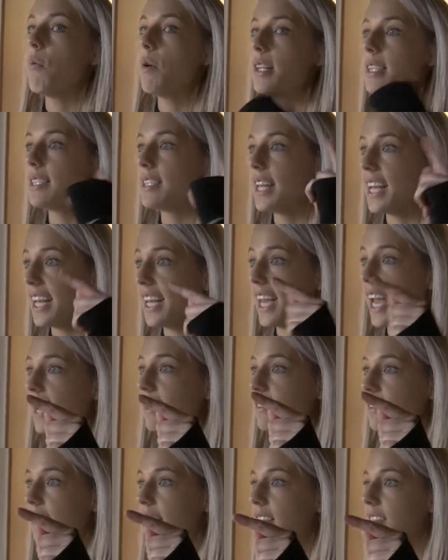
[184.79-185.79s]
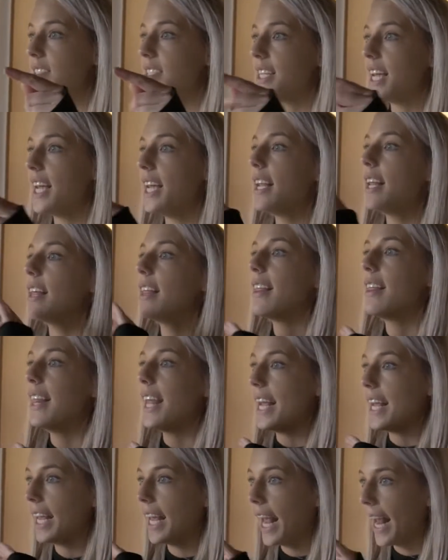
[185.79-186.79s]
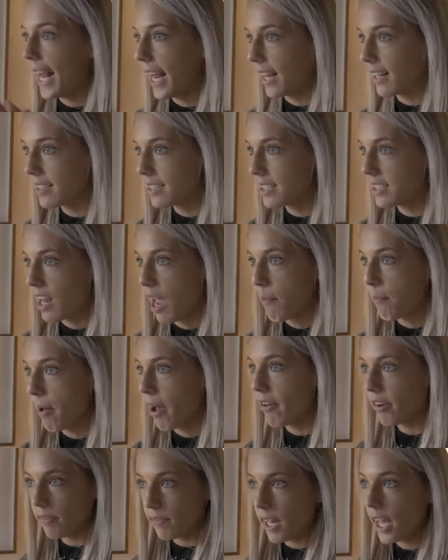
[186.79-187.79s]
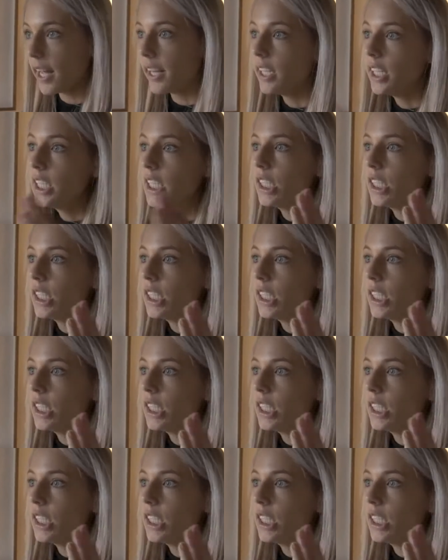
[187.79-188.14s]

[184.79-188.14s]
once they get to the state, they can't snap out of it.